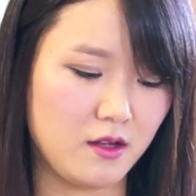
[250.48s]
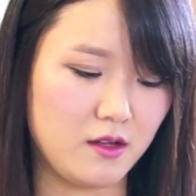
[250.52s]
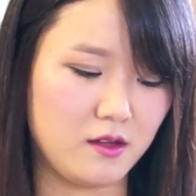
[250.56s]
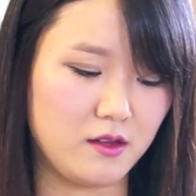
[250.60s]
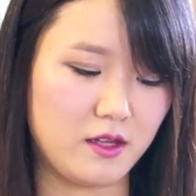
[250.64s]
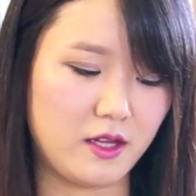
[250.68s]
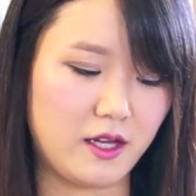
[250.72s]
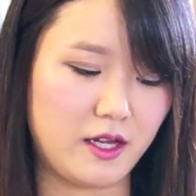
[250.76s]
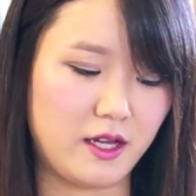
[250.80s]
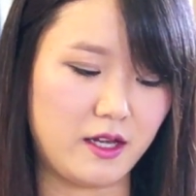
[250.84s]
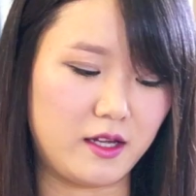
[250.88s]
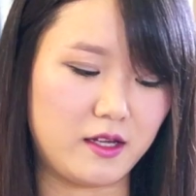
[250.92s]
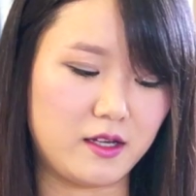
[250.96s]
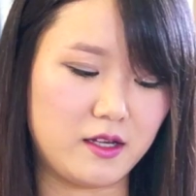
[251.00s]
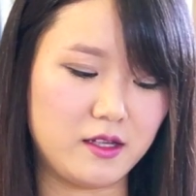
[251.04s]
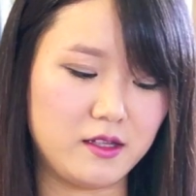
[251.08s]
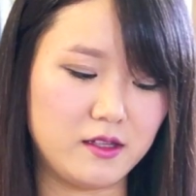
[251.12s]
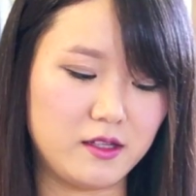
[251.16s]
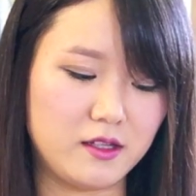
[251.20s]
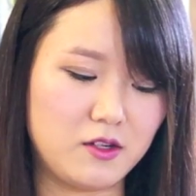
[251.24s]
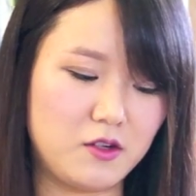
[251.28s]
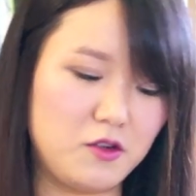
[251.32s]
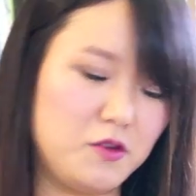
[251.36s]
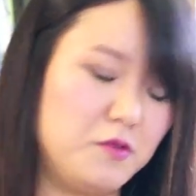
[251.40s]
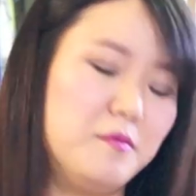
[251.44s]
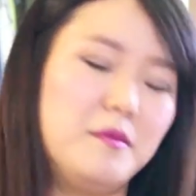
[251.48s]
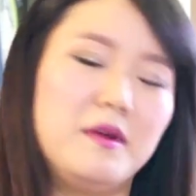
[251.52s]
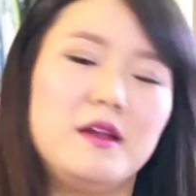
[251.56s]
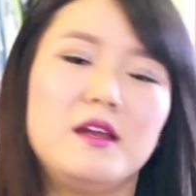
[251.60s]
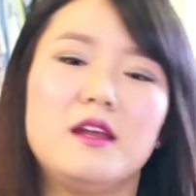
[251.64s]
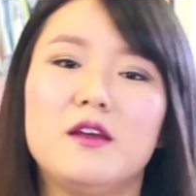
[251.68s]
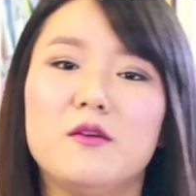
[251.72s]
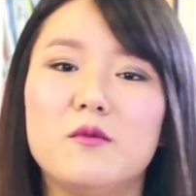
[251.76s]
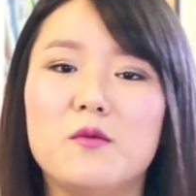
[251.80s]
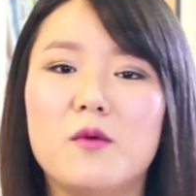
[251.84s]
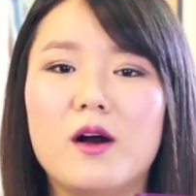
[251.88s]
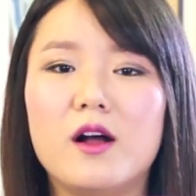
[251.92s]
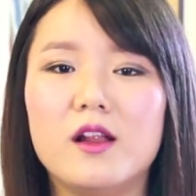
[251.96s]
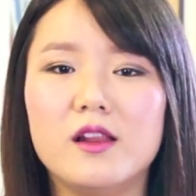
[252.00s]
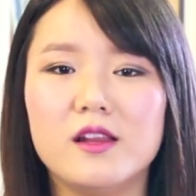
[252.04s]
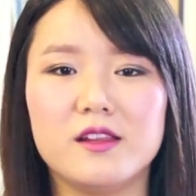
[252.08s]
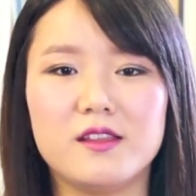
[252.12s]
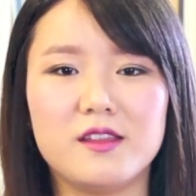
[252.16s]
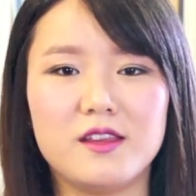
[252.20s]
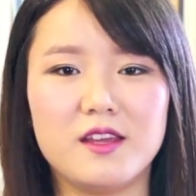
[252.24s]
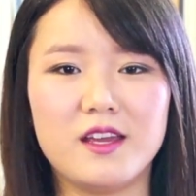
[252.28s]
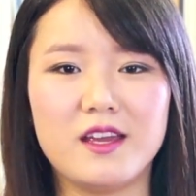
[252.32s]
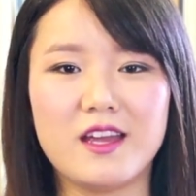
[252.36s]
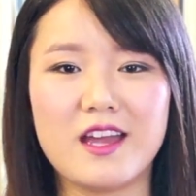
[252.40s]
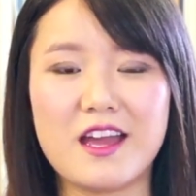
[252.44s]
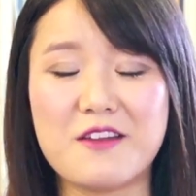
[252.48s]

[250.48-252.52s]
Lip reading: like little mini wallet thing.